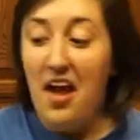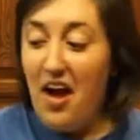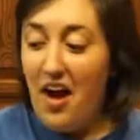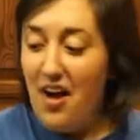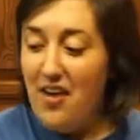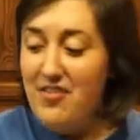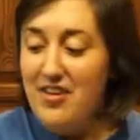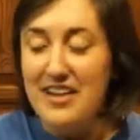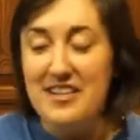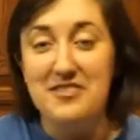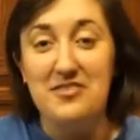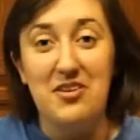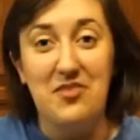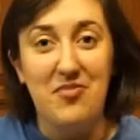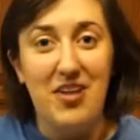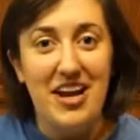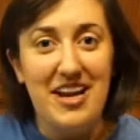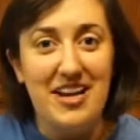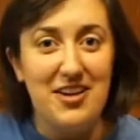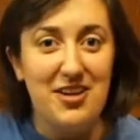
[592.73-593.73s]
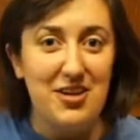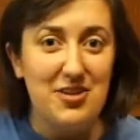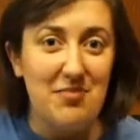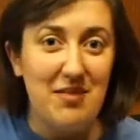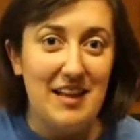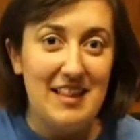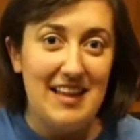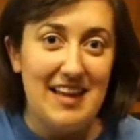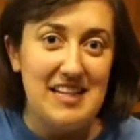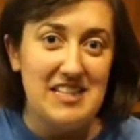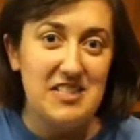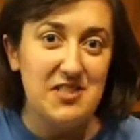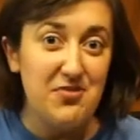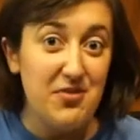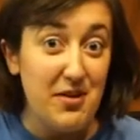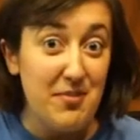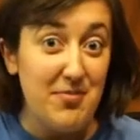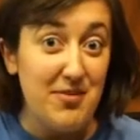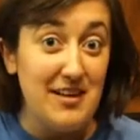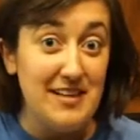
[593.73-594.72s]
Alright, so I'm ready to cook my last
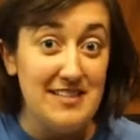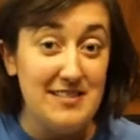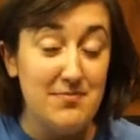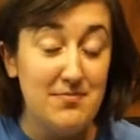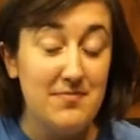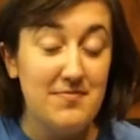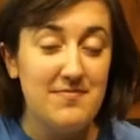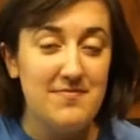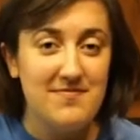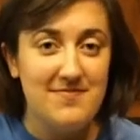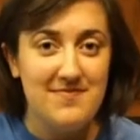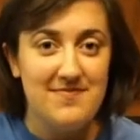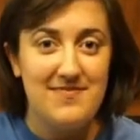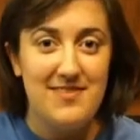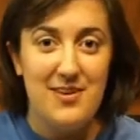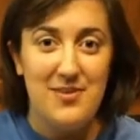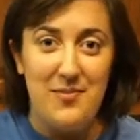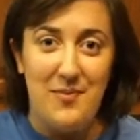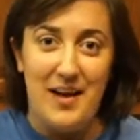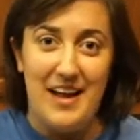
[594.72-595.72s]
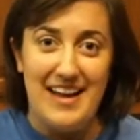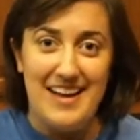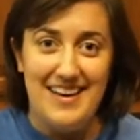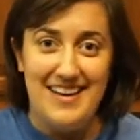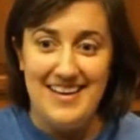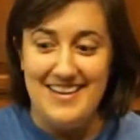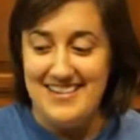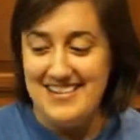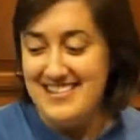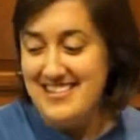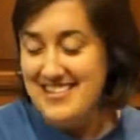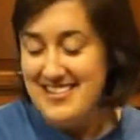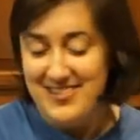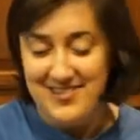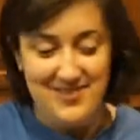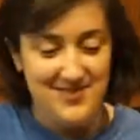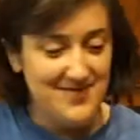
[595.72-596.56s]
3 pieces. Oh my gosh.